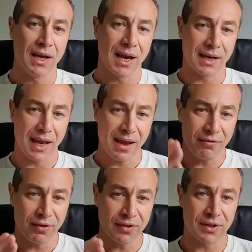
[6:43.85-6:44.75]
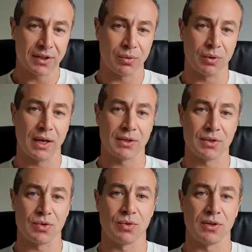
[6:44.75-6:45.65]
and everything that I would like to
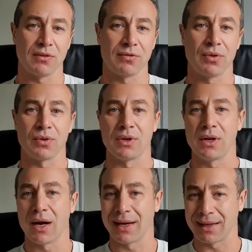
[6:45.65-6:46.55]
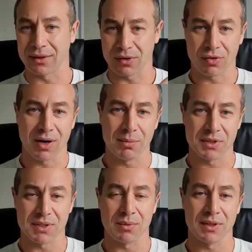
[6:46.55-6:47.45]
do in that phone, I can cram
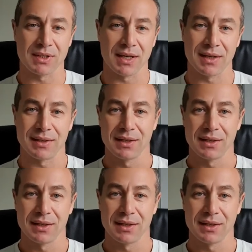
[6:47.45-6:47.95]
into one day.